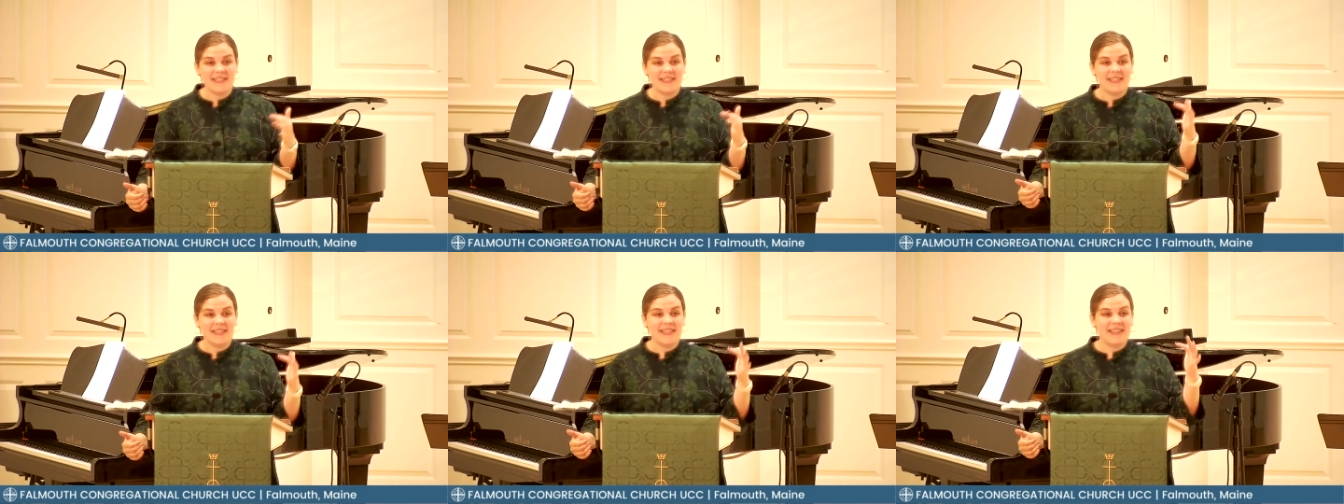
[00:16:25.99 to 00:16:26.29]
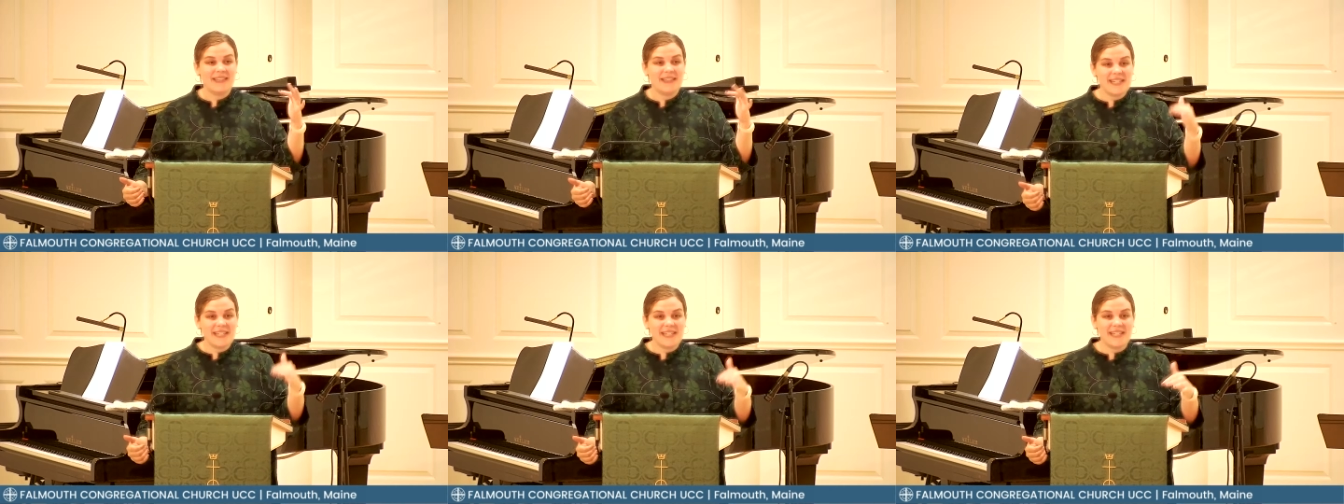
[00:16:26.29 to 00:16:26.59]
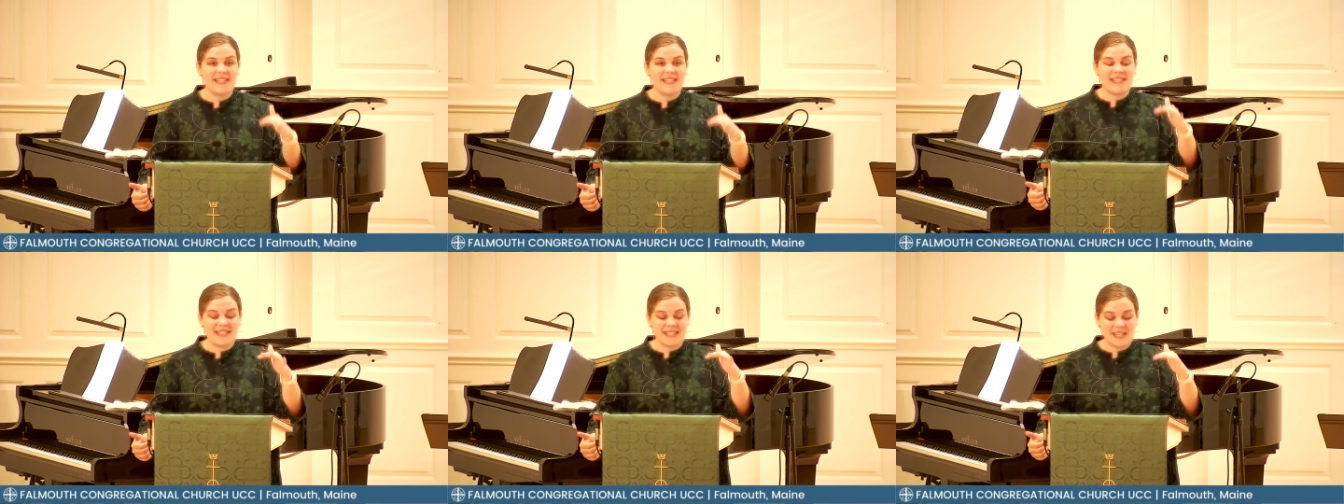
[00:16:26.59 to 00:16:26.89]
in
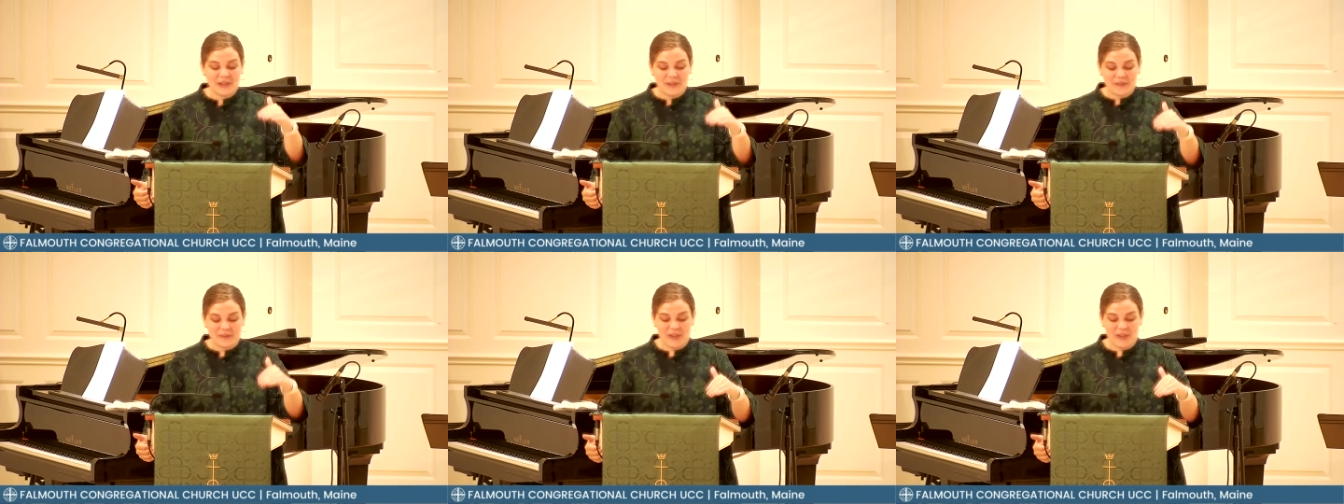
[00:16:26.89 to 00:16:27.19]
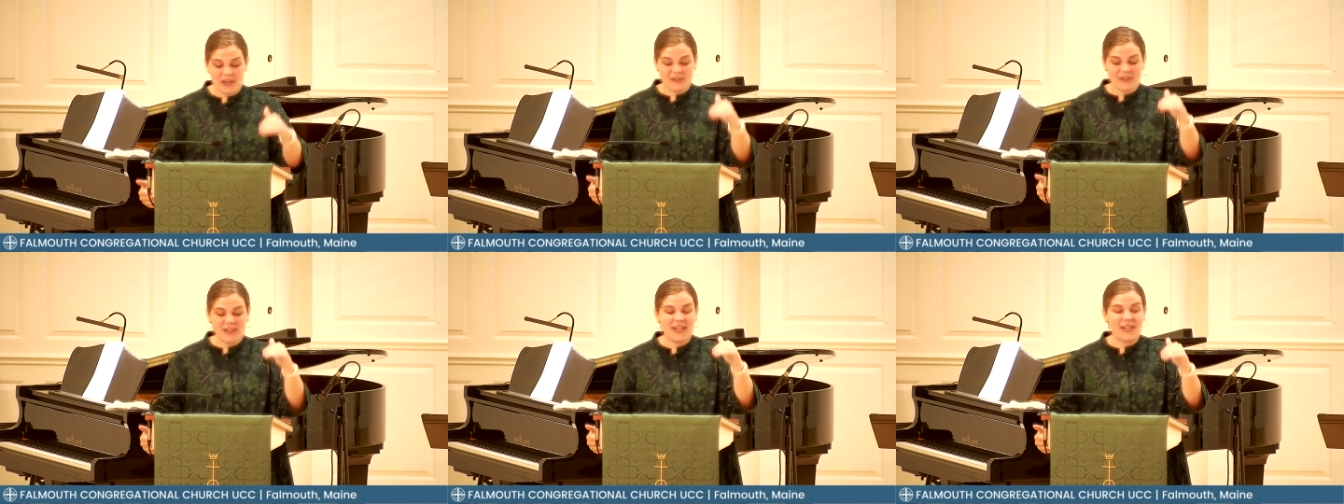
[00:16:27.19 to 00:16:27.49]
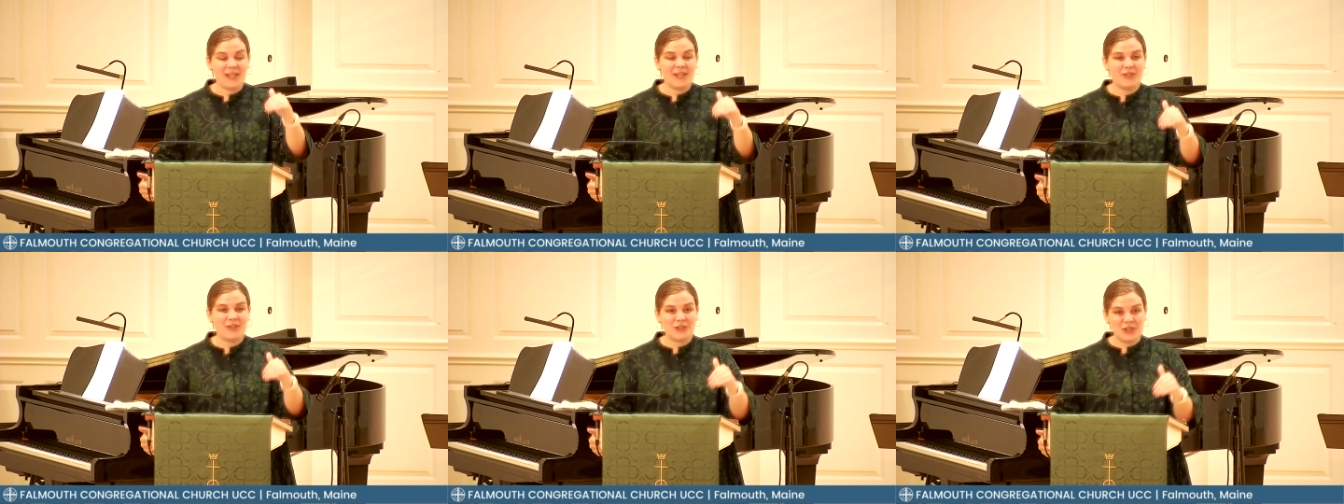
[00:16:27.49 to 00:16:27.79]
this
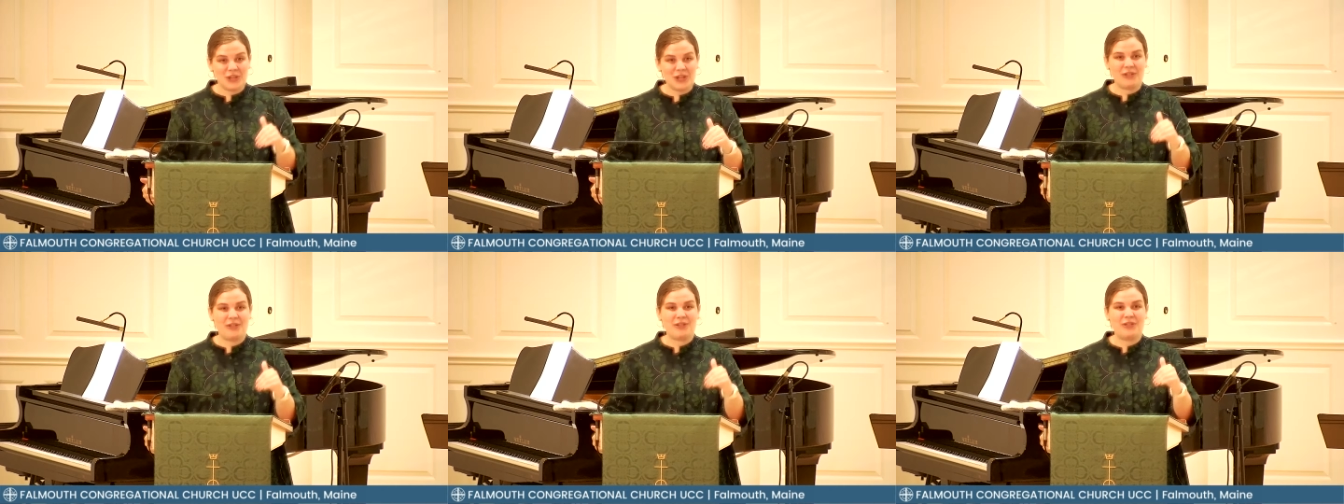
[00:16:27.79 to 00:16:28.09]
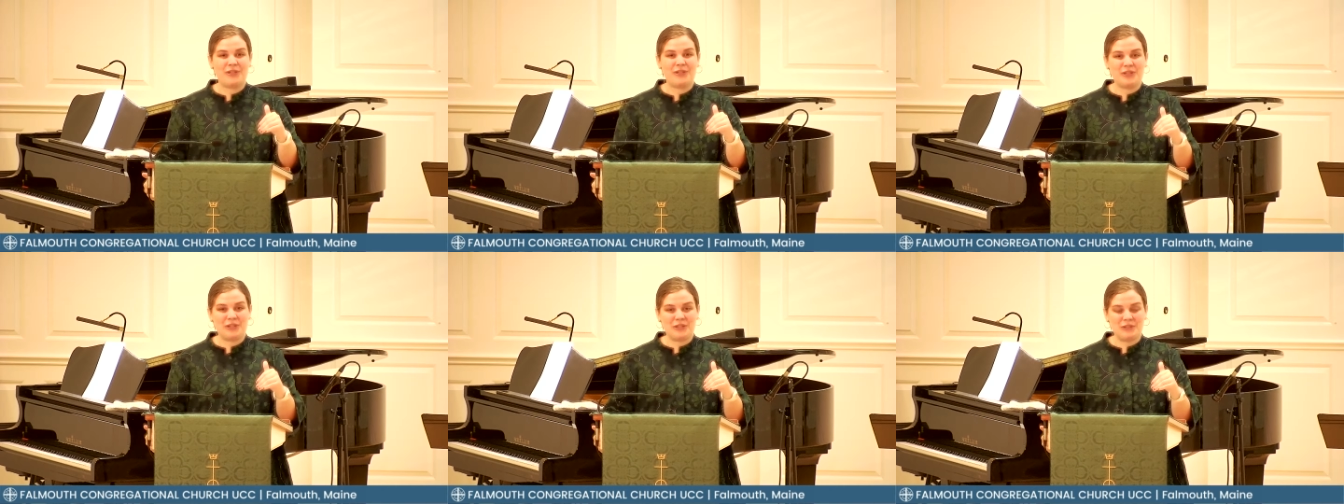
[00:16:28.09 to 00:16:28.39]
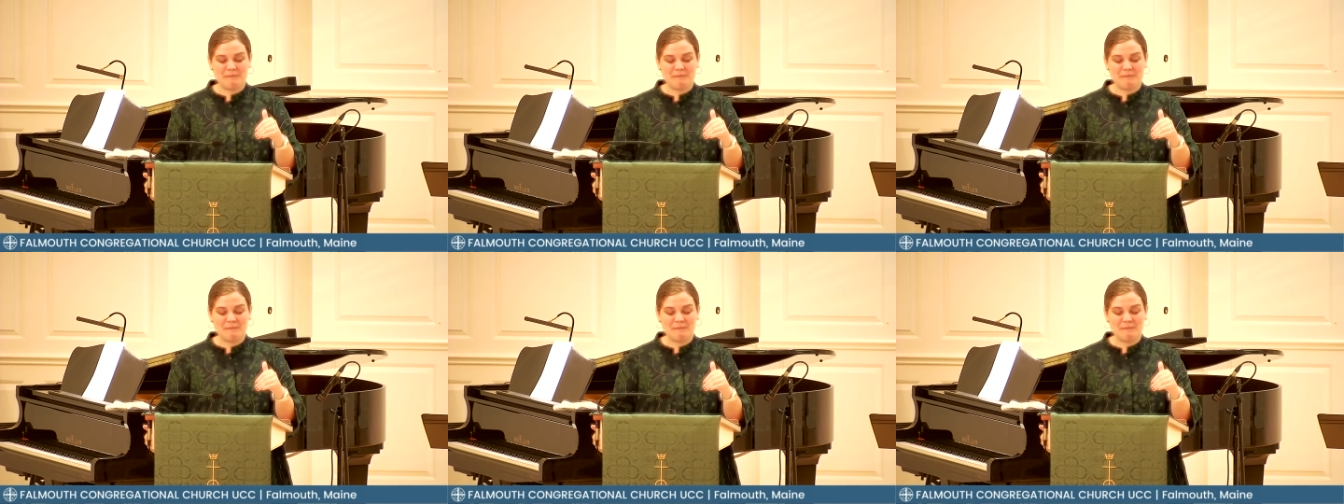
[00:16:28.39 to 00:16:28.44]
very church.